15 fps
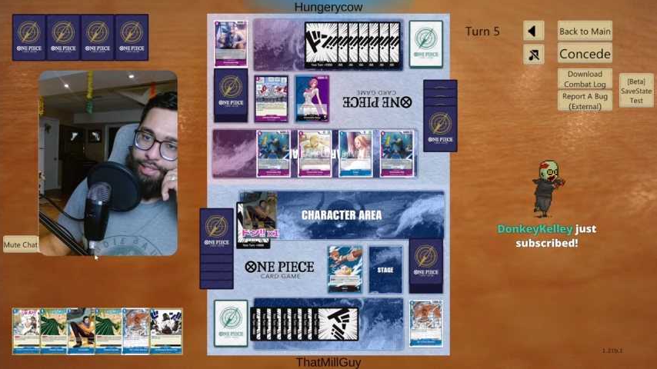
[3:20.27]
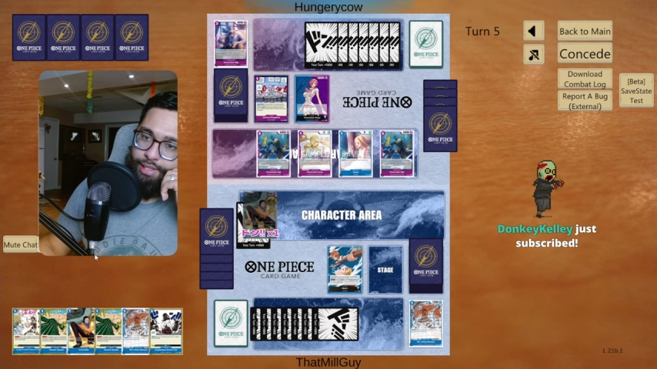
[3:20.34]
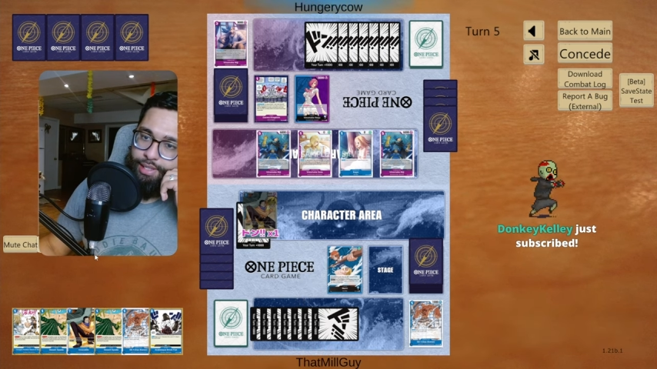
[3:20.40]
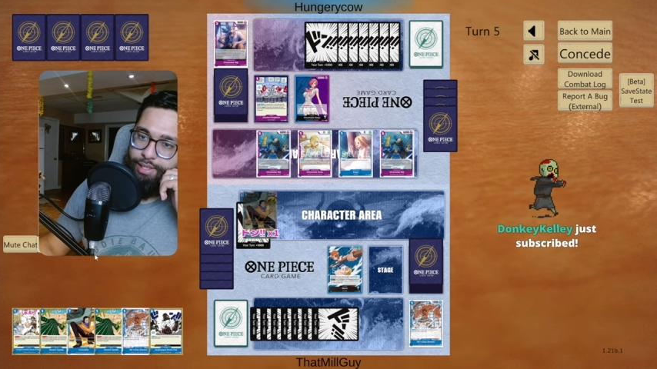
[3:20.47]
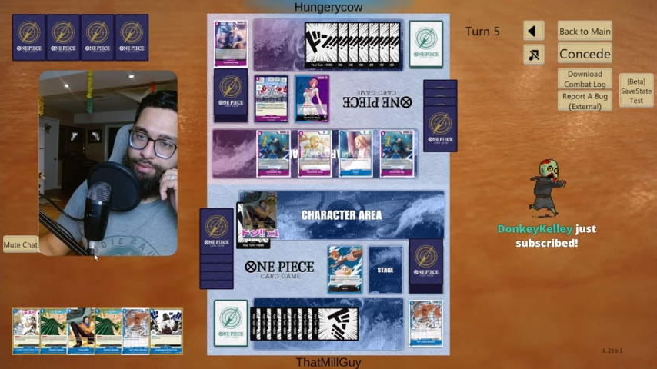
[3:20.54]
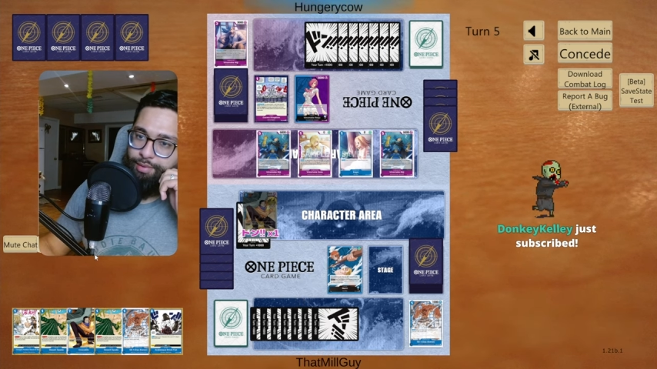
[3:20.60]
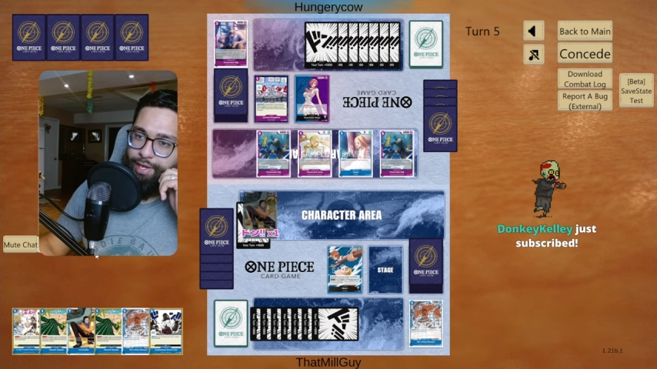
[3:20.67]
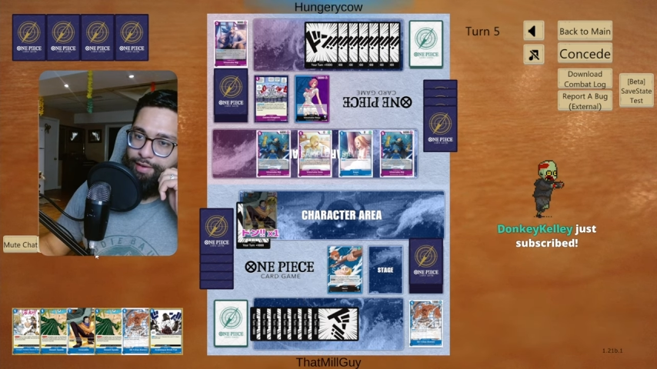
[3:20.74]
And
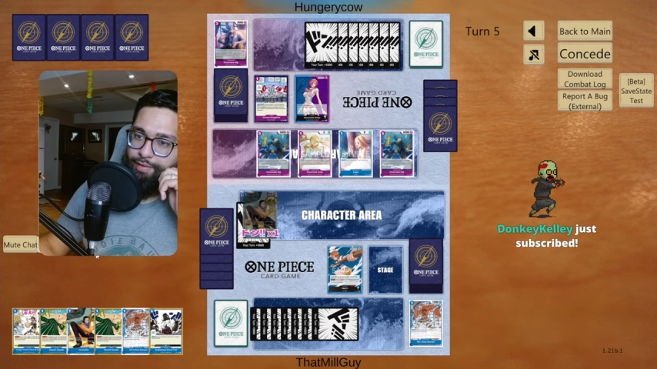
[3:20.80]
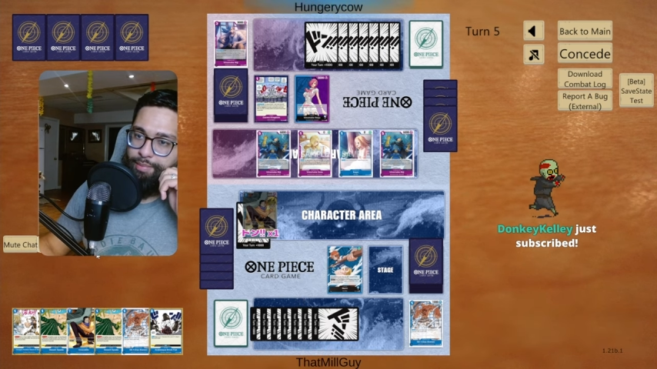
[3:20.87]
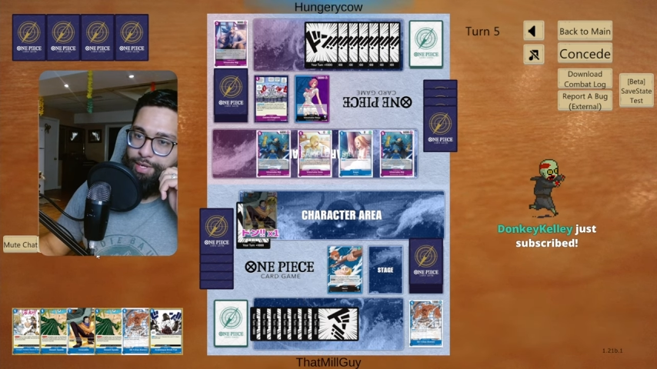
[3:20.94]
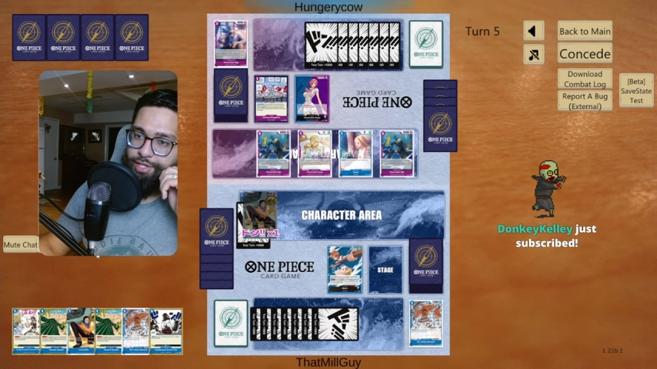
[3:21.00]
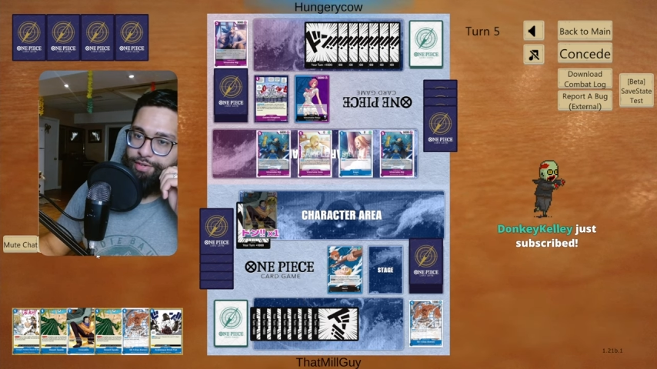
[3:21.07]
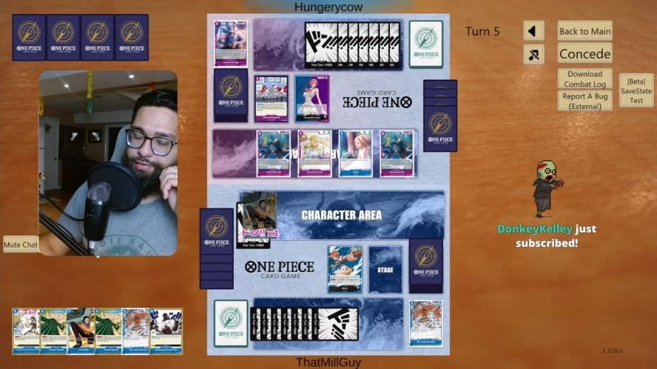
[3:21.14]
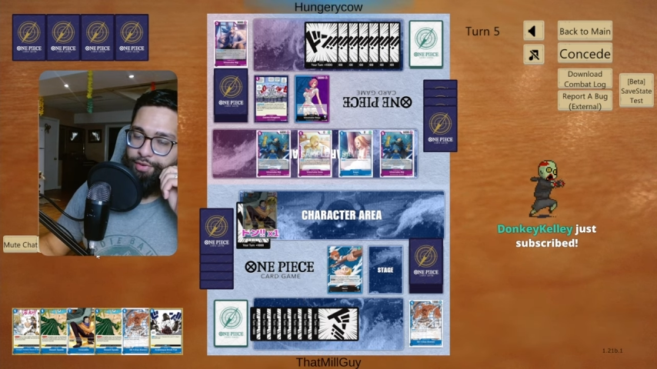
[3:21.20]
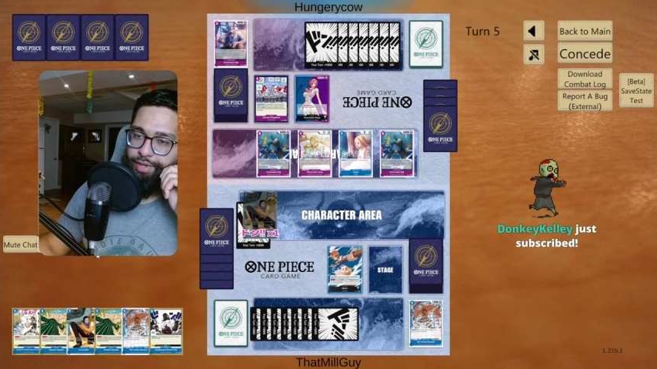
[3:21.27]
then we have a
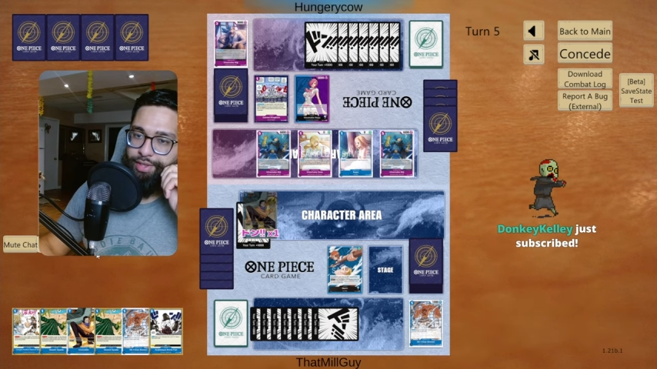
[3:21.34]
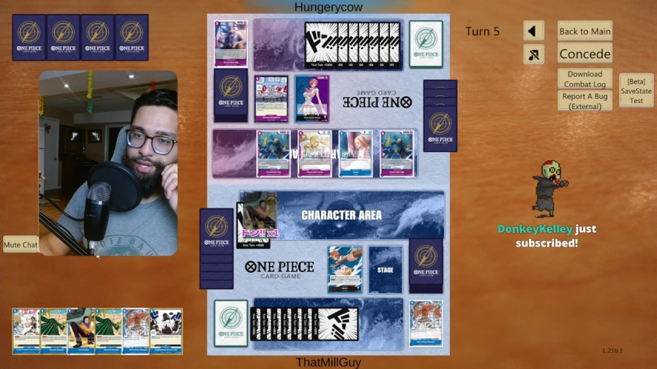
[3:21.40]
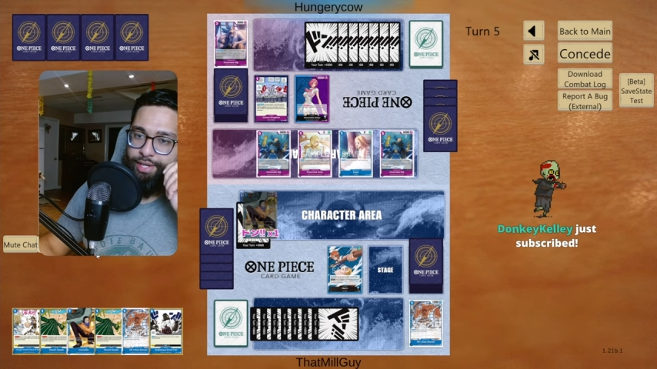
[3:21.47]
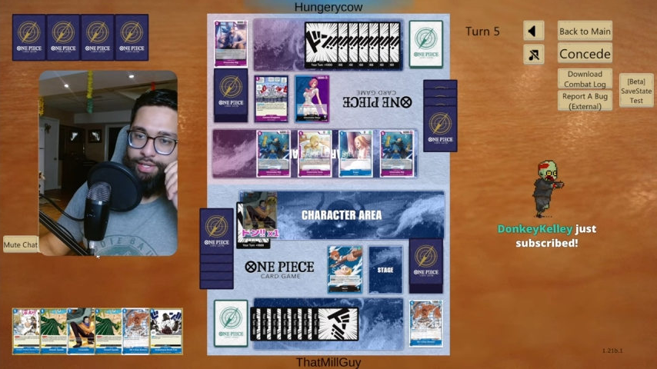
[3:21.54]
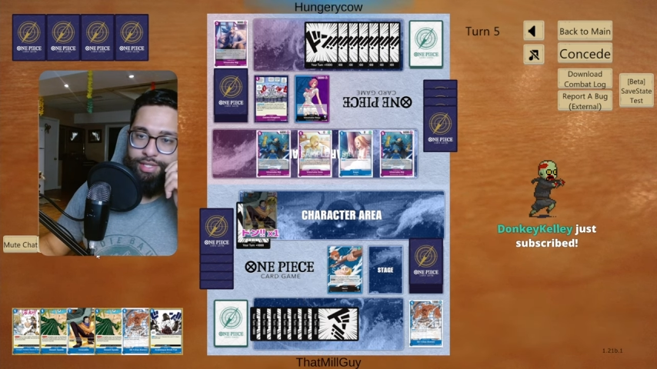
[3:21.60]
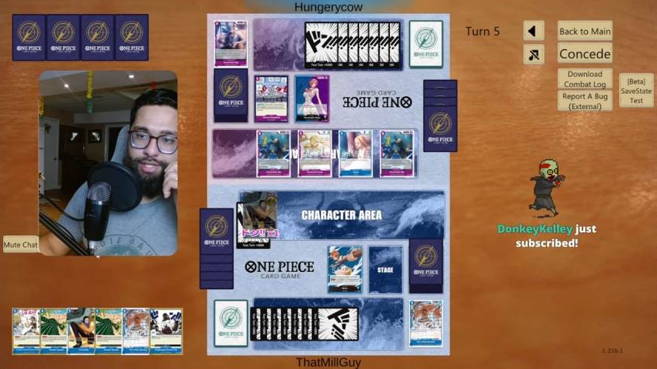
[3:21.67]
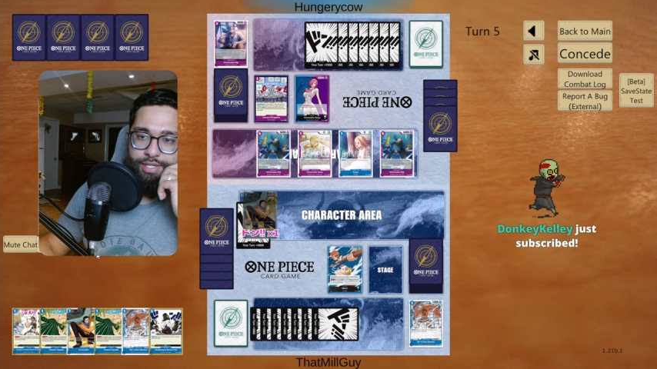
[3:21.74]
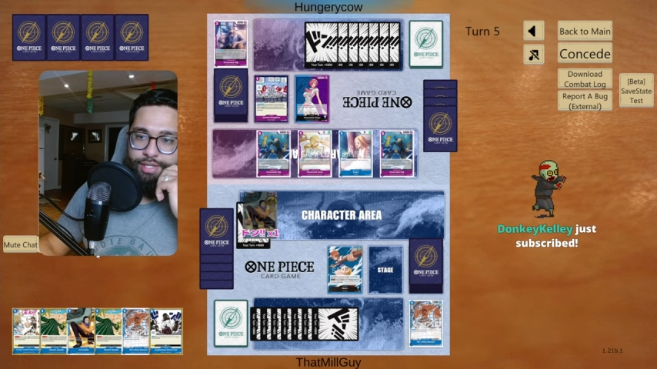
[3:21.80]
bunch of free
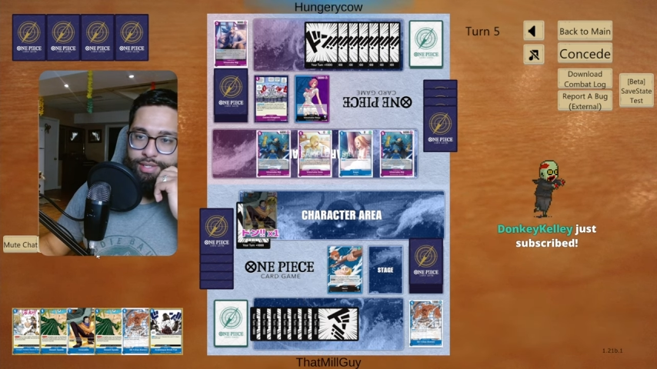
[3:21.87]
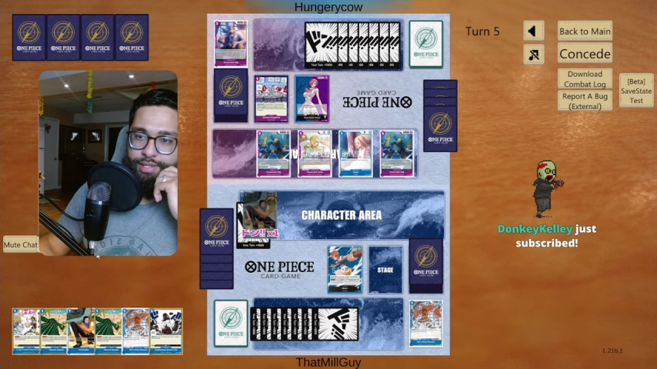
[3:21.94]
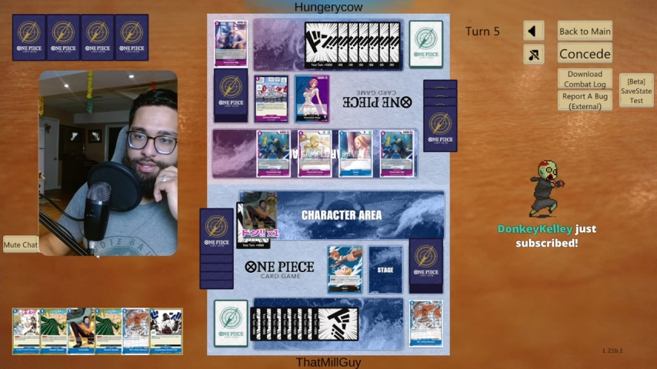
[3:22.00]
things.